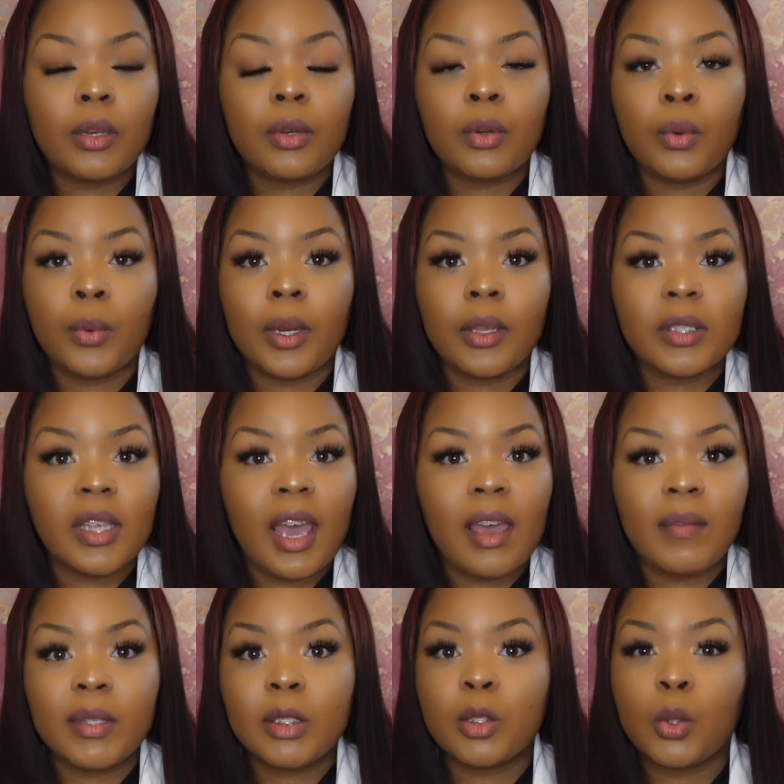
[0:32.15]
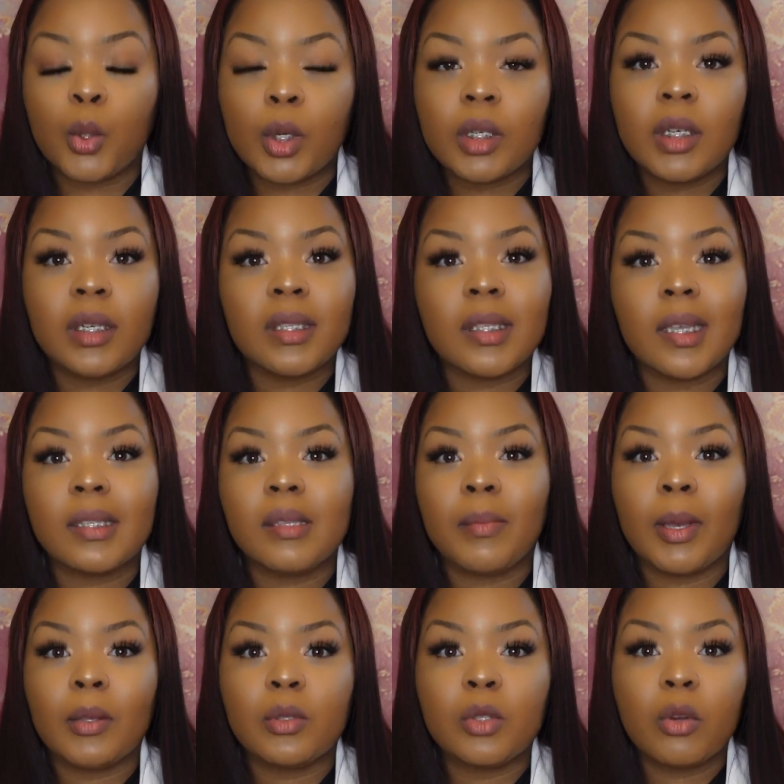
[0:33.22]
to what else I have in store to discuss
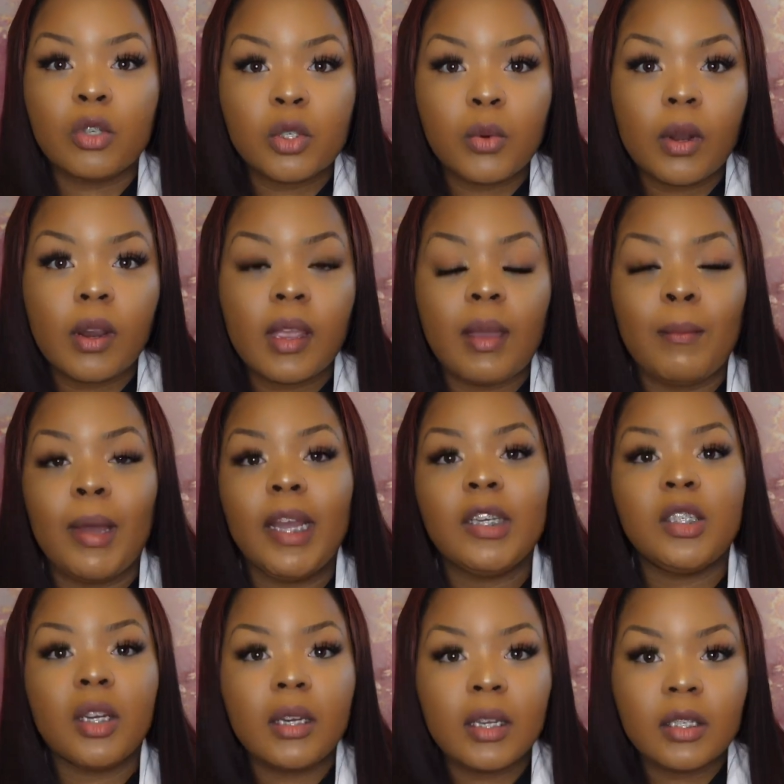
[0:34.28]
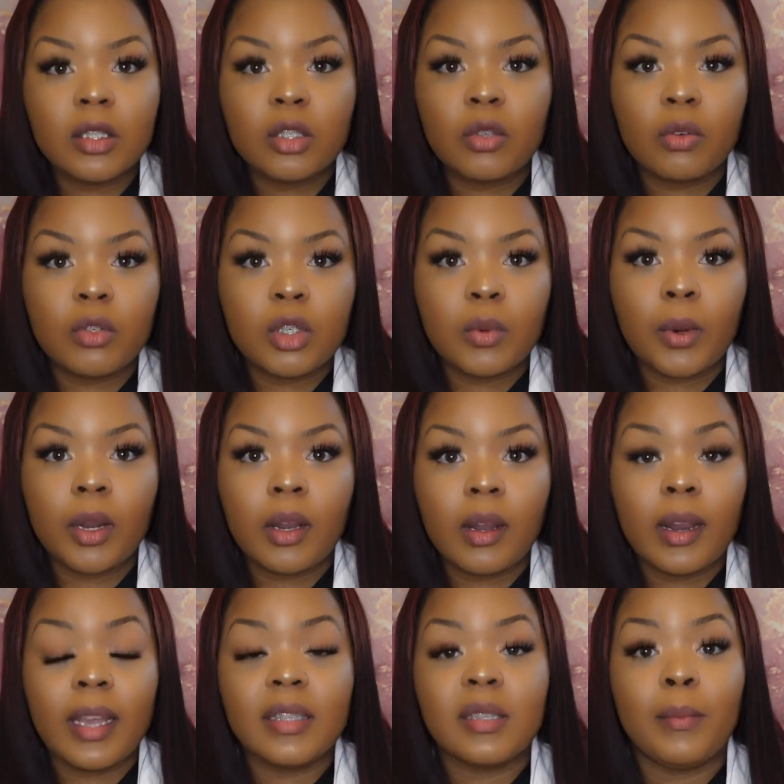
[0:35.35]
about social work and my journey as a social
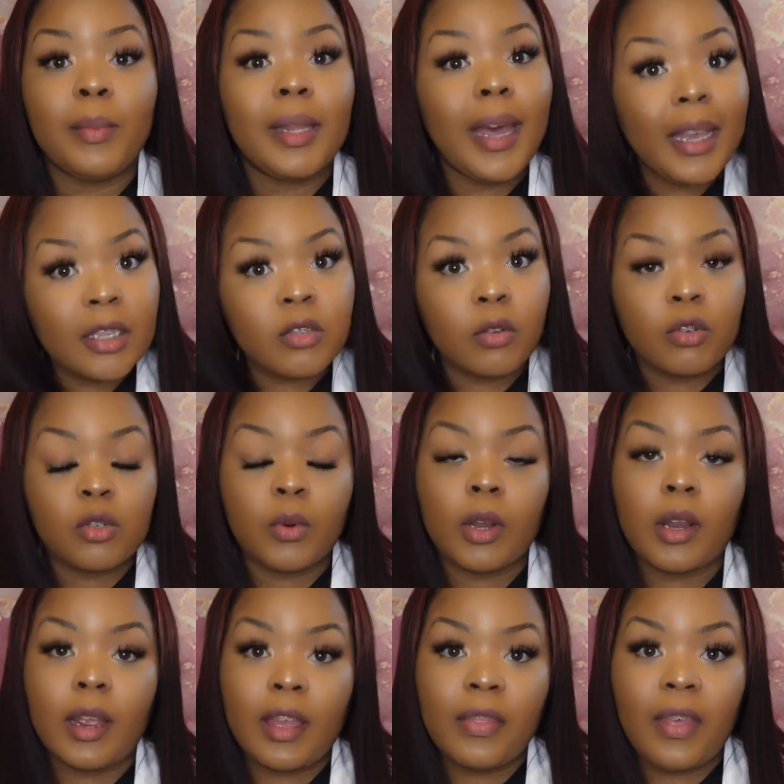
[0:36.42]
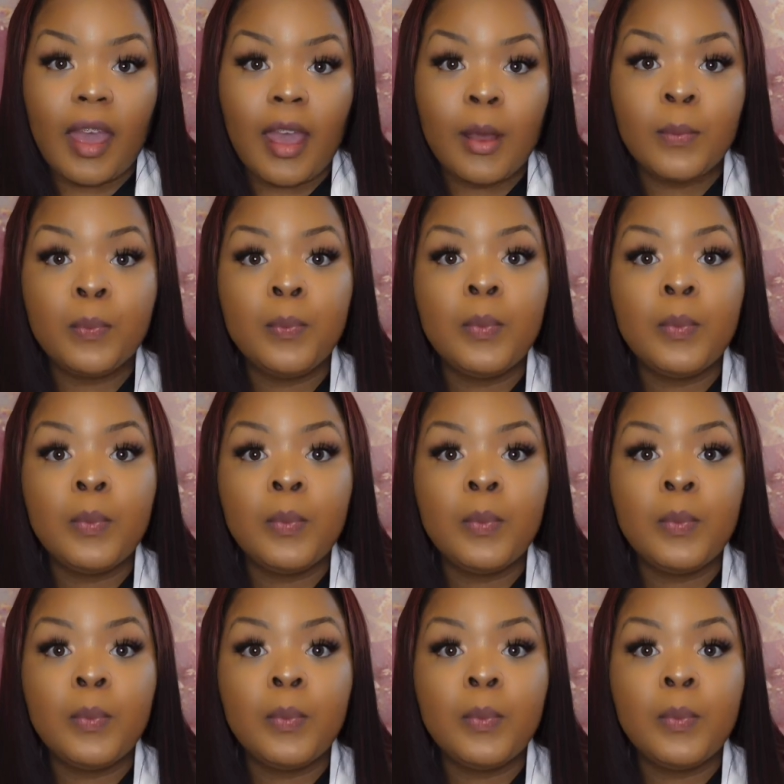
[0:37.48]
worker, as a Black social worker at that,